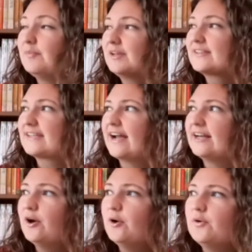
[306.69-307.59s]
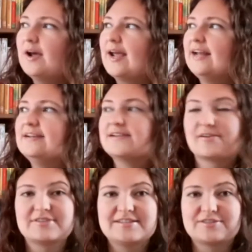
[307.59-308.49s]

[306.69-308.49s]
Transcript: because I know Hailey loves